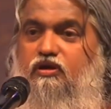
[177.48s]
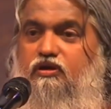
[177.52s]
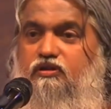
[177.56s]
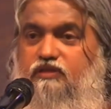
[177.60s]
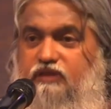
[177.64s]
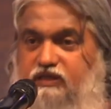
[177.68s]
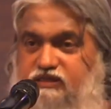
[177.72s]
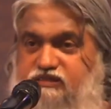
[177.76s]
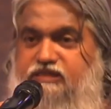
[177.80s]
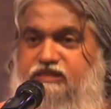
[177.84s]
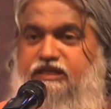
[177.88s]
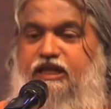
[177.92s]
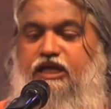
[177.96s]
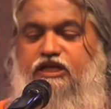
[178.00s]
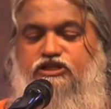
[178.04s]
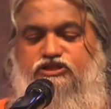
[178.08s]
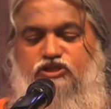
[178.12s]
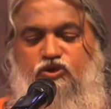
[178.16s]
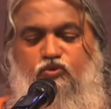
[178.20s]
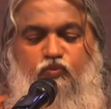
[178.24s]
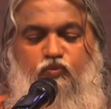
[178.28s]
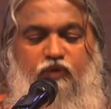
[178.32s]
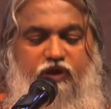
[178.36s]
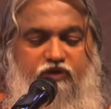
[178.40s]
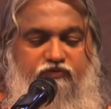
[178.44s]
this
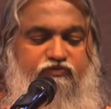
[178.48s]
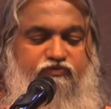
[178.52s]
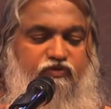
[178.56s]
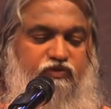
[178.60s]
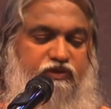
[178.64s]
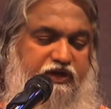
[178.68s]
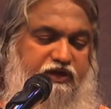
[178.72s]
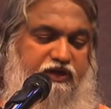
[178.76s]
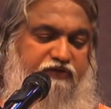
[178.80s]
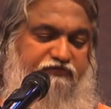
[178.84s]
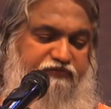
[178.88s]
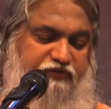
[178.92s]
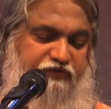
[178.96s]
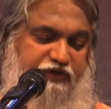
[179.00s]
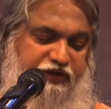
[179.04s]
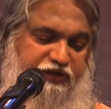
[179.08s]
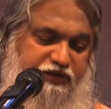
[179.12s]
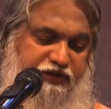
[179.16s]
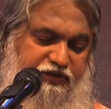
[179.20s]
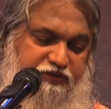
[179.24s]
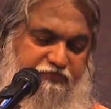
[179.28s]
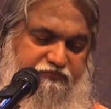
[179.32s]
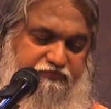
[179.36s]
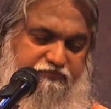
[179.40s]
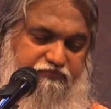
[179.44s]
nation went for the
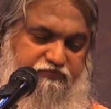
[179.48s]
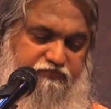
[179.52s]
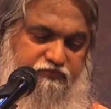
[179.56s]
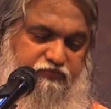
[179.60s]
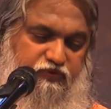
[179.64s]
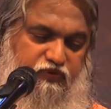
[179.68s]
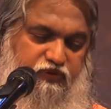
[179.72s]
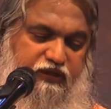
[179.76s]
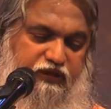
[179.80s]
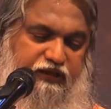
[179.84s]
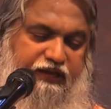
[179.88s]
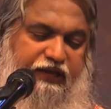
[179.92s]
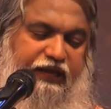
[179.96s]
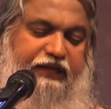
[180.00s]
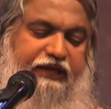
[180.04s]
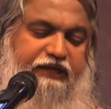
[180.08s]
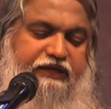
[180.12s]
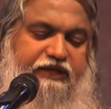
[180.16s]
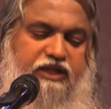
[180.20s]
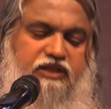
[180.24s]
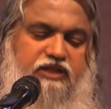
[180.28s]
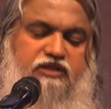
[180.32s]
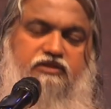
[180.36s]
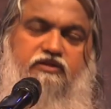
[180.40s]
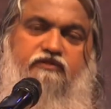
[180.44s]
referendum, the
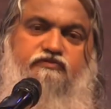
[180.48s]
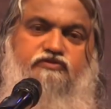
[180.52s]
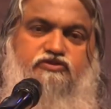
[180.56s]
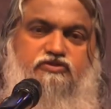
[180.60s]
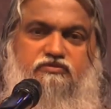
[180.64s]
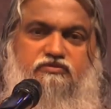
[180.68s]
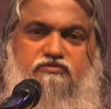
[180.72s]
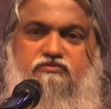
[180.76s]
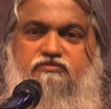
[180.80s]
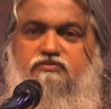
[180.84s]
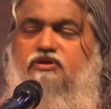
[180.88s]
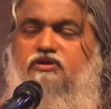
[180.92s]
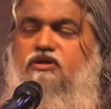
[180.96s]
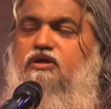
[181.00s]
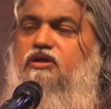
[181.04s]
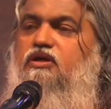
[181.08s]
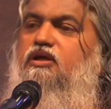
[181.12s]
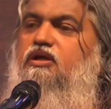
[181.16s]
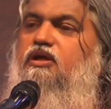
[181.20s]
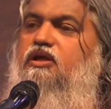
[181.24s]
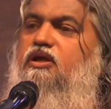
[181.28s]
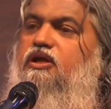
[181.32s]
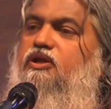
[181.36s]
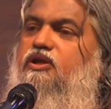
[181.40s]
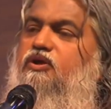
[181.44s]
19th of
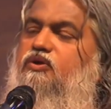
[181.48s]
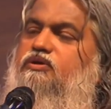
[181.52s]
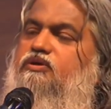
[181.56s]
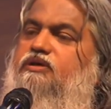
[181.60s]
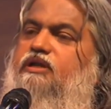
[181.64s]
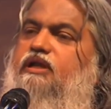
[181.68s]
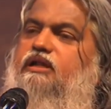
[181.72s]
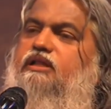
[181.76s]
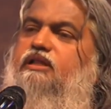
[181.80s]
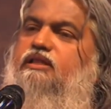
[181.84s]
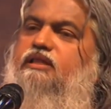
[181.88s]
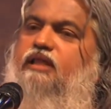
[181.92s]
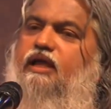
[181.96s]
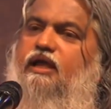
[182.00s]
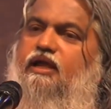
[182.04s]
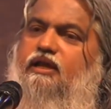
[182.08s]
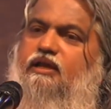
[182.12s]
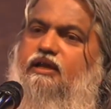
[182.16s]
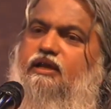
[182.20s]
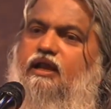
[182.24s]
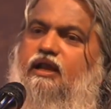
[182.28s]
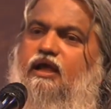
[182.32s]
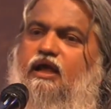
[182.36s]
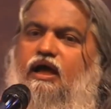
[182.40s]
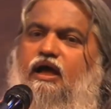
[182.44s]
June. Now till
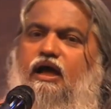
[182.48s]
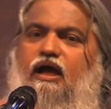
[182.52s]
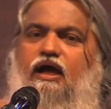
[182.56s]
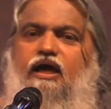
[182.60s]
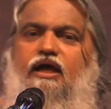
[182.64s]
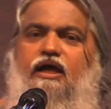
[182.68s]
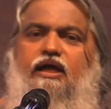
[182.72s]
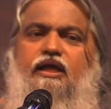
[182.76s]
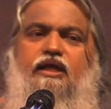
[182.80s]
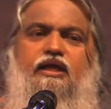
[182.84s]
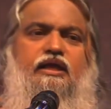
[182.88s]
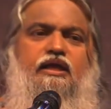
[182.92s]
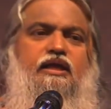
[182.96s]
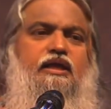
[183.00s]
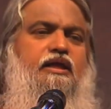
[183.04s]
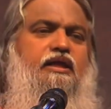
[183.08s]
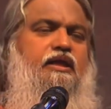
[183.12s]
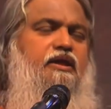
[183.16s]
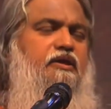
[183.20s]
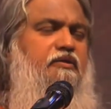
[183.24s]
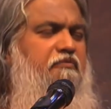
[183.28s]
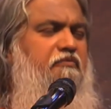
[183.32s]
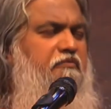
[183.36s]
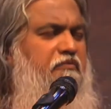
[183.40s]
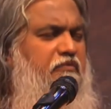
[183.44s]
then, I
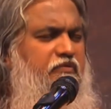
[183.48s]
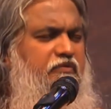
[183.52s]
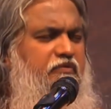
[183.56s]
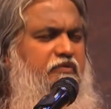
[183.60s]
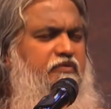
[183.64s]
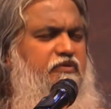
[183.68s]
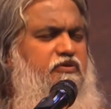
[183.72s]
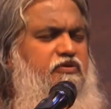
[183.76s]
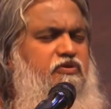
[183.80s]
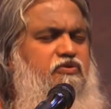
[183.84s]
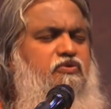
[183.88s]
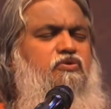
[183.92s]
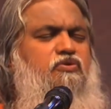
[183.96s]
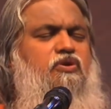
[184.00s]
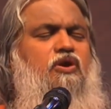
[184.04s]
do